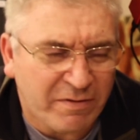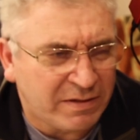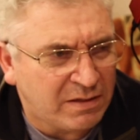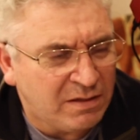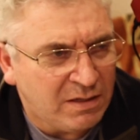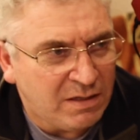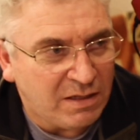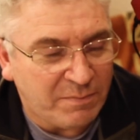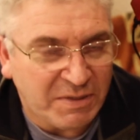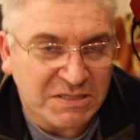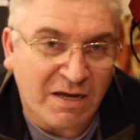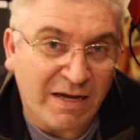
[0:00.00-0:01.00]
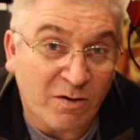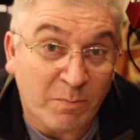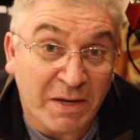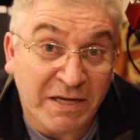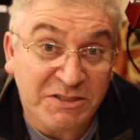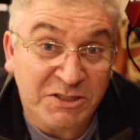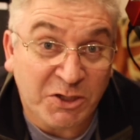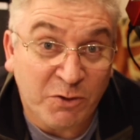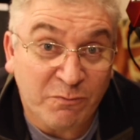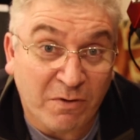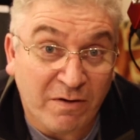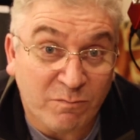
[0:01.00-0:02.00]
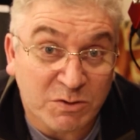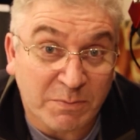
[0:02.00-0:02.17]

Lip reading: I think the best I had on my HEQ5 was